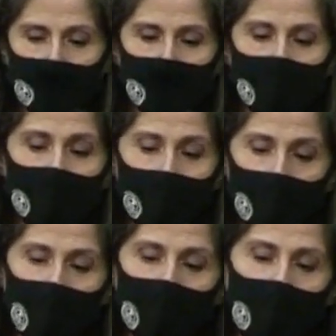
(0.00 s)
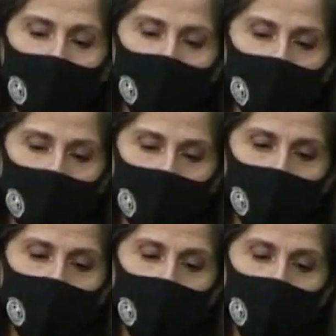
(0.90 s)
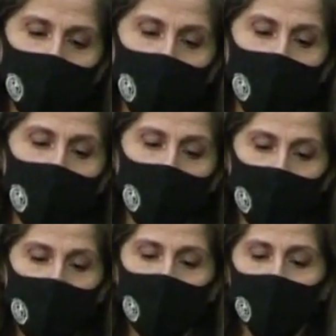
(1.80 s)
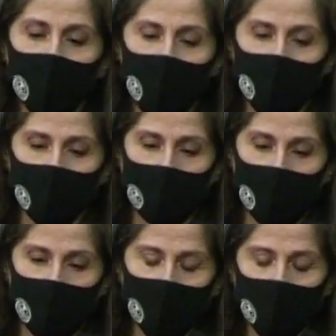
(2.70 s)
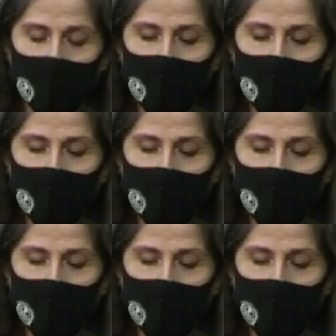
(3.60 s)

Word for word: Today, we're passing legislation that basically says